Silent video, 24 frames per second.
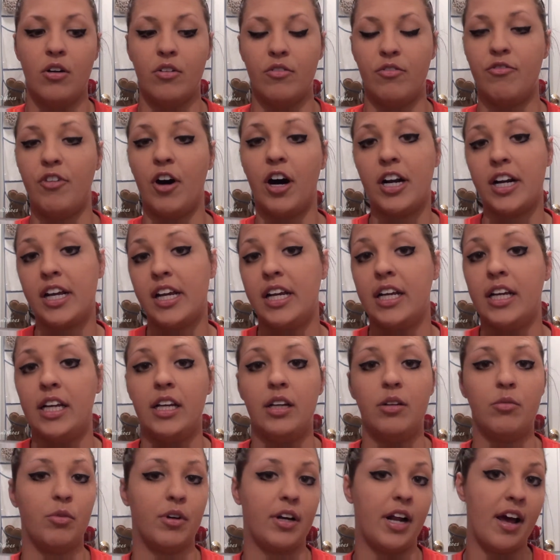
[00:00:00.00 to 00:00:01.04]

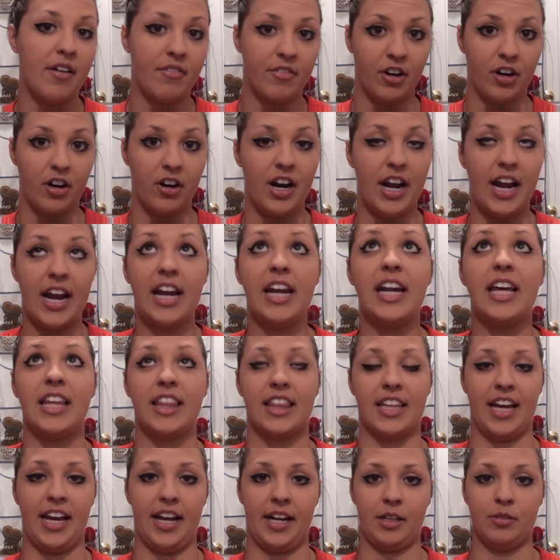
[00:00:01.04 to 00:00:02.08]
funny, whatever,
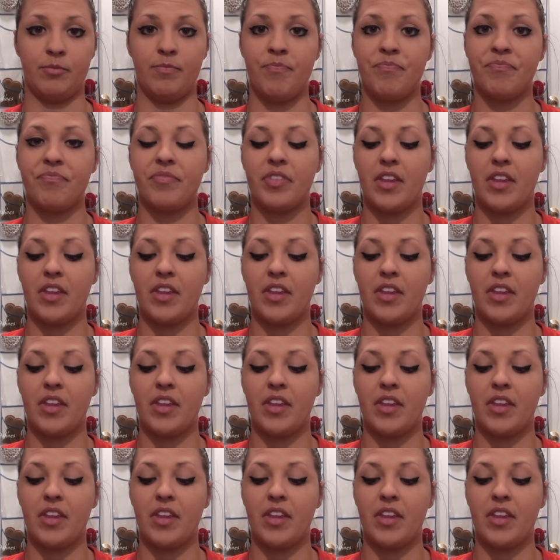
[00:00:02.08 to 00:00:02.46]
anything.